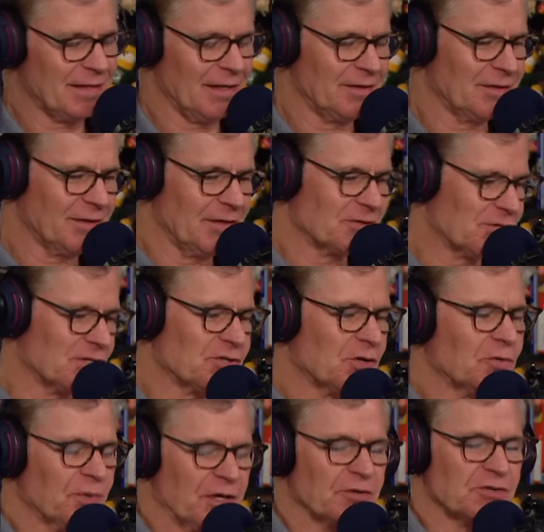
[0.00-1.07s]
Is this a
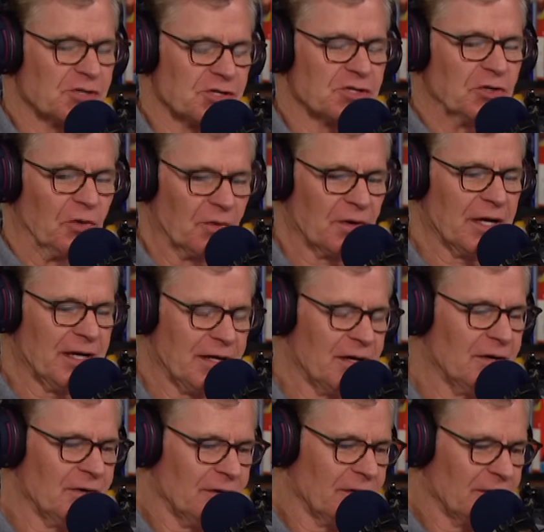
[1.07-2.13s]
real story
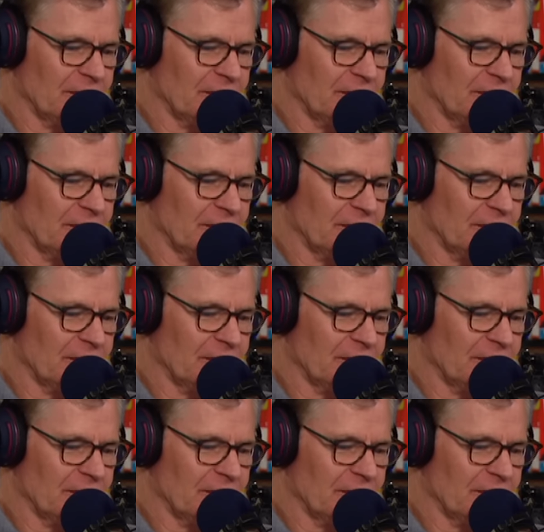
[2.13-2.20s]
here?